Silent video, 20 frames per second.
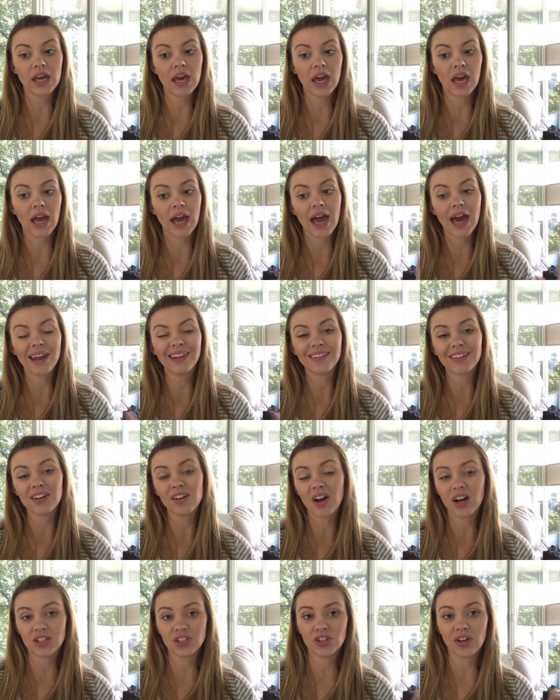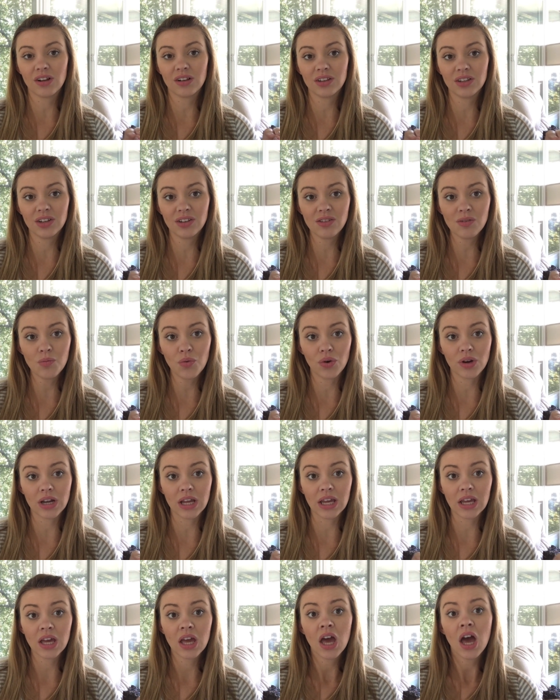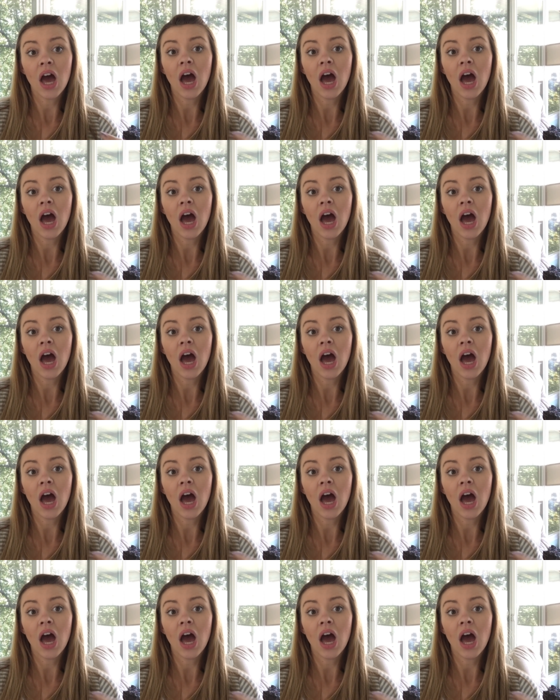okay, I had a little hot chocolate in the morning.